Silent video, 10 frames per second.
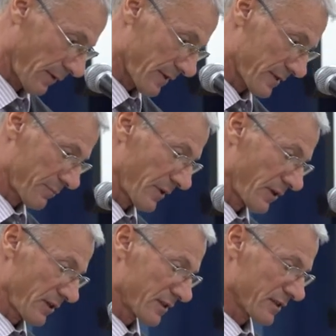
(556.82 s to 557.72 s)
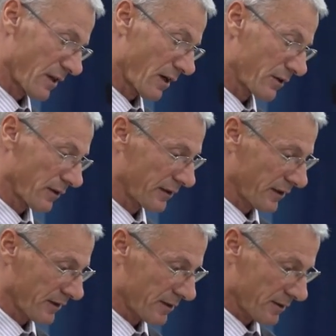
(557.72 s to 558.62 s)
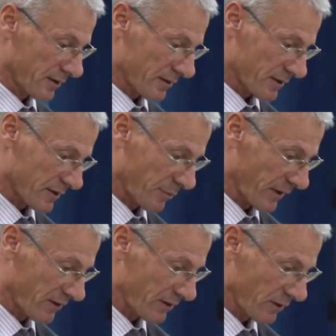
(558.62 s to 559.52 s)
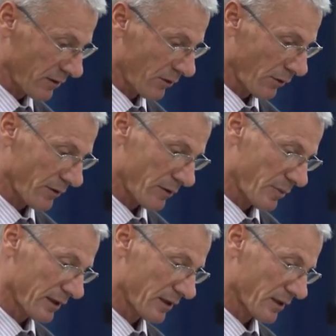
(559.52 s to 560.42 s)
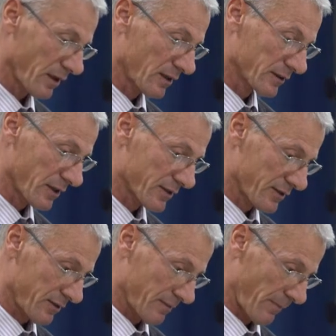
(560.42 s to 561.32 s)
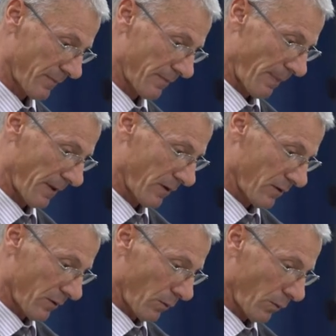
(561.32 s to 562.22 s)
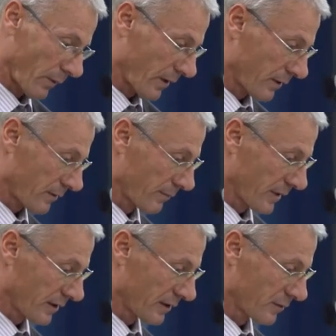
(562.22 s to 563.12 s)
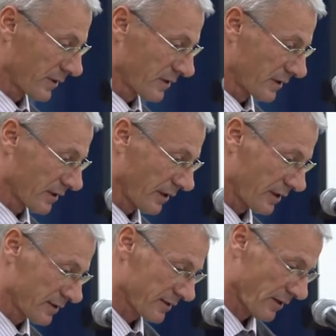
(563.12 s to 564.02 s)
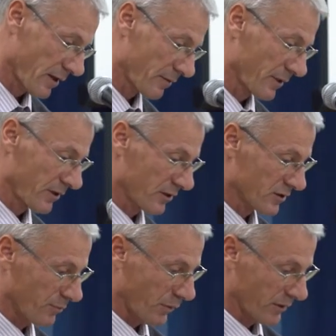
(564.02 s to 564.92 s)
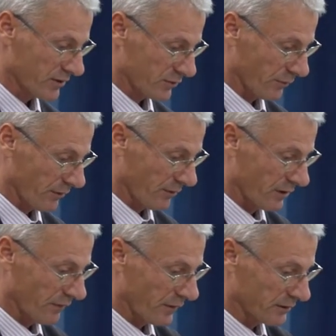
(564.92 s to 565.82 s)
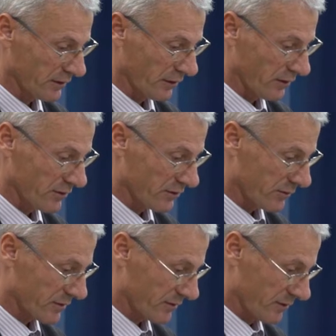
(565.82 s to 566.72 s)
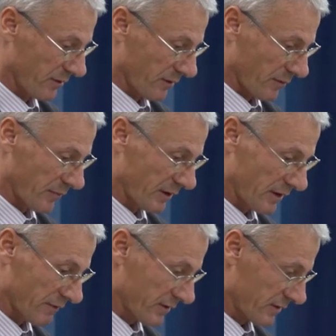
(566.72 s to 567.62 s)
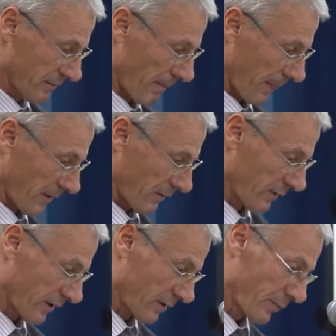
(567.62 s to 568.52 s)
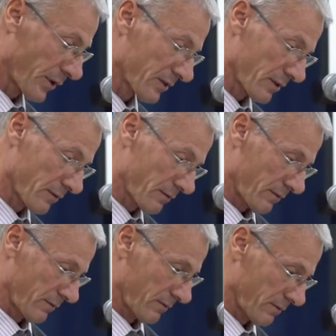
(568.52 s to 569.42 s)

These marriages are already spreading in other Balkan countries, where many Albanian girls are married boys with different religious beliefs. Very important